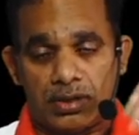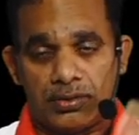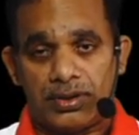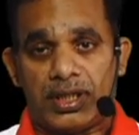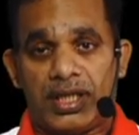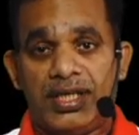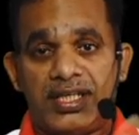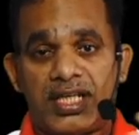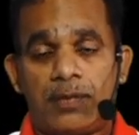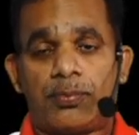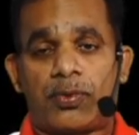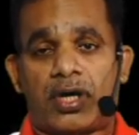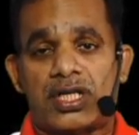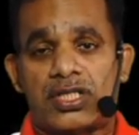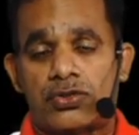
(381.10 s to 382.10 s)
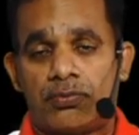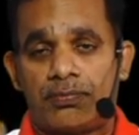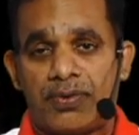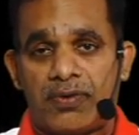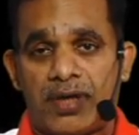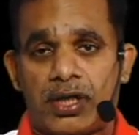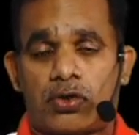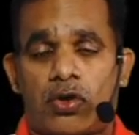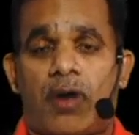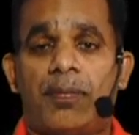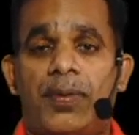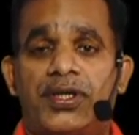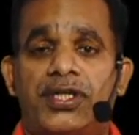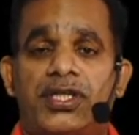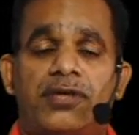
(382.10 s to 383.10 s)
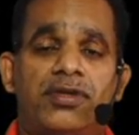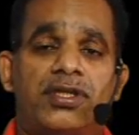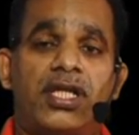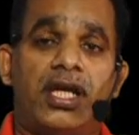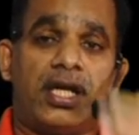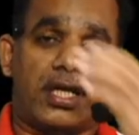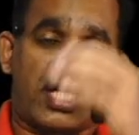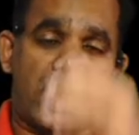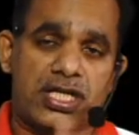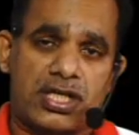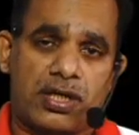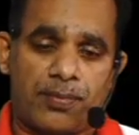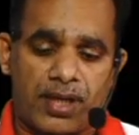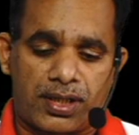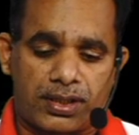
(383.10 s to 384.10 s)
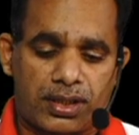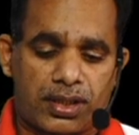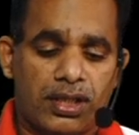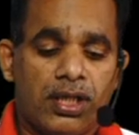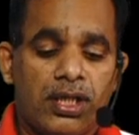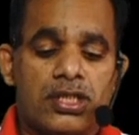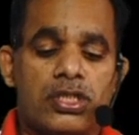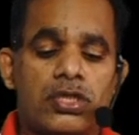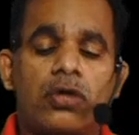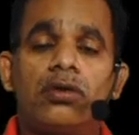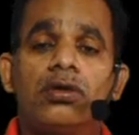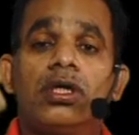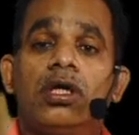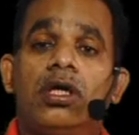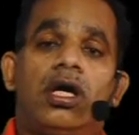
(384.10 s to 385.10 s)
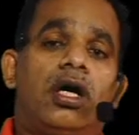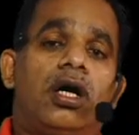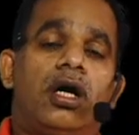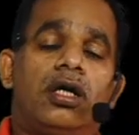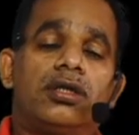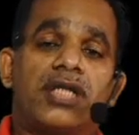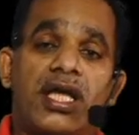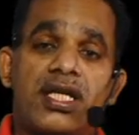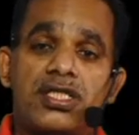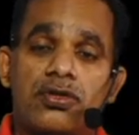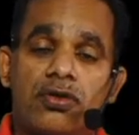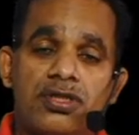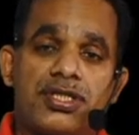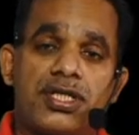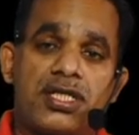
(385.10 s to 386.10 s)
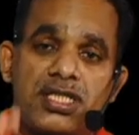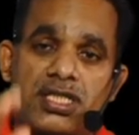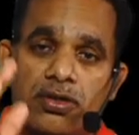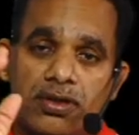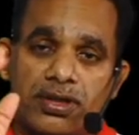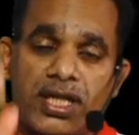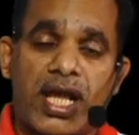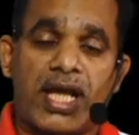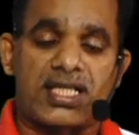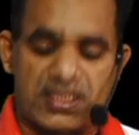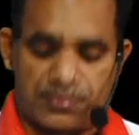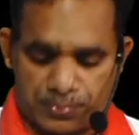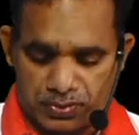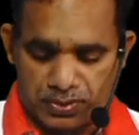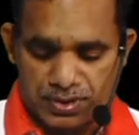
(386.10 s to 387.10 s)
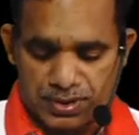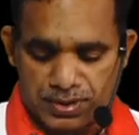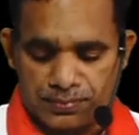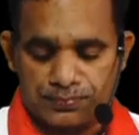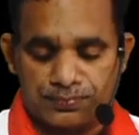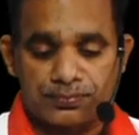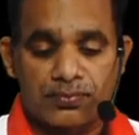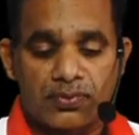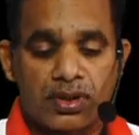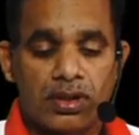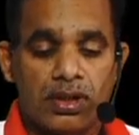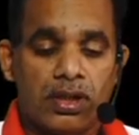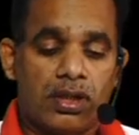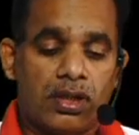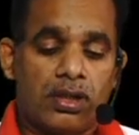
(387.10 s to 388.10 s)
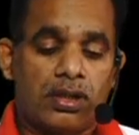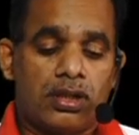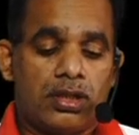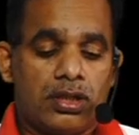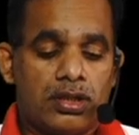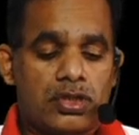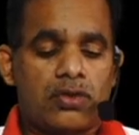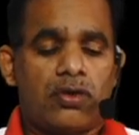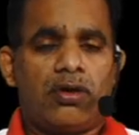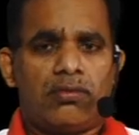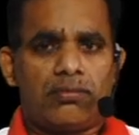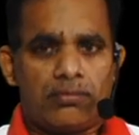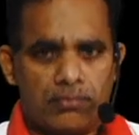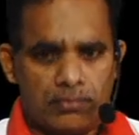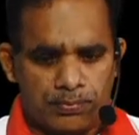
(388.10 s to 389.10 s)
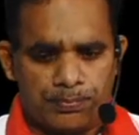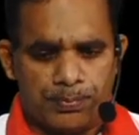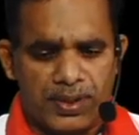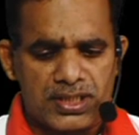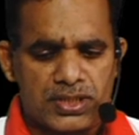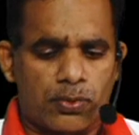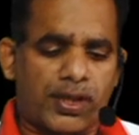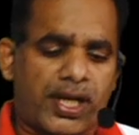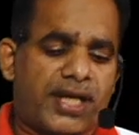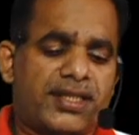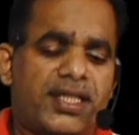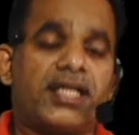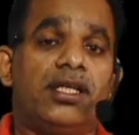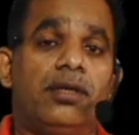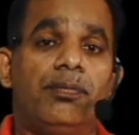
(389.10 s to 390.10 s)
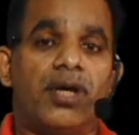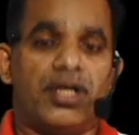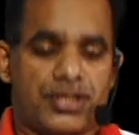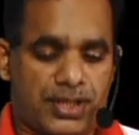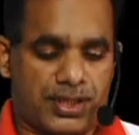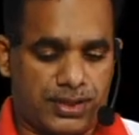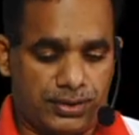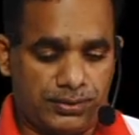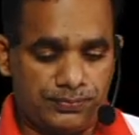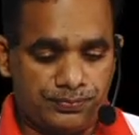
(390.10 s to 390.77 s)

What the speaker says: Indian products should be very competitive in the international market. So there is no GST on the exports. So please look at the image here.